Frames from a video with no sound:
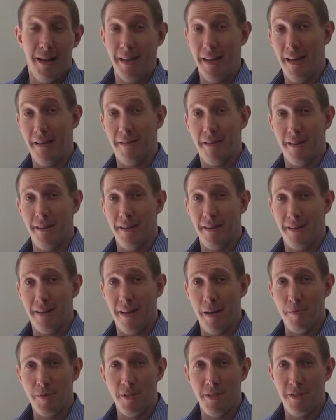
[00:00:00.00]
Uh, yeah,
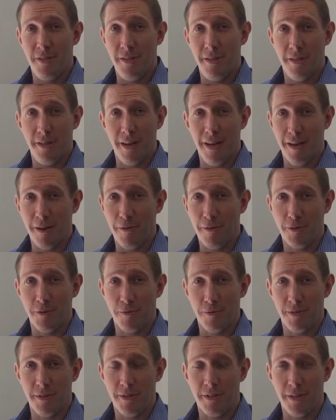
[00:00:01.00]
the uh, MCT Congress
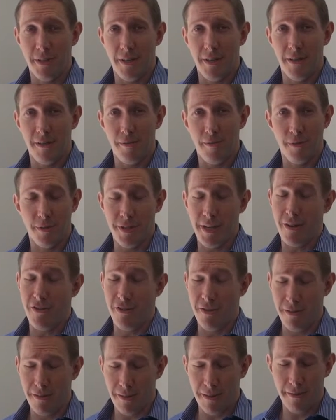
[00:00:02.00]
was uh, was
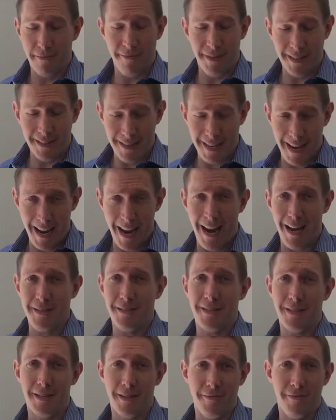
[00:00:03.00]
actually a
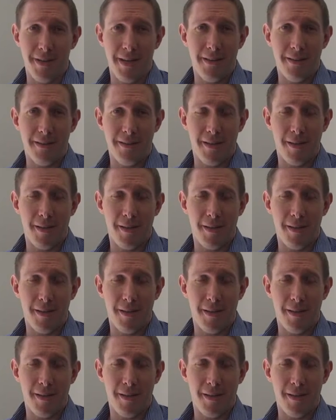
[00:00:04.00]
fantastic event.